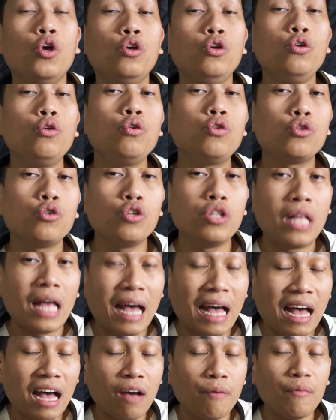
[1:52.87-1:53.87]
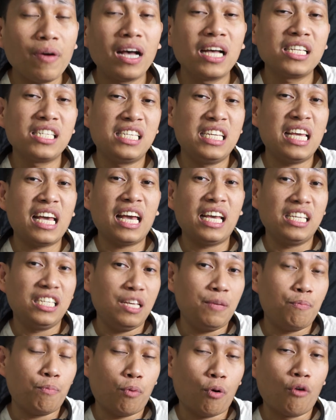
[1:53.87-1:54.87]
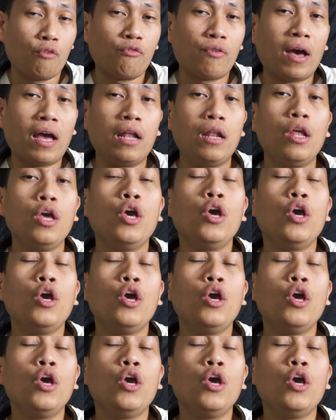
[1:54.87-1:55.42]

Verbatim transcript: you should have a C I C profile.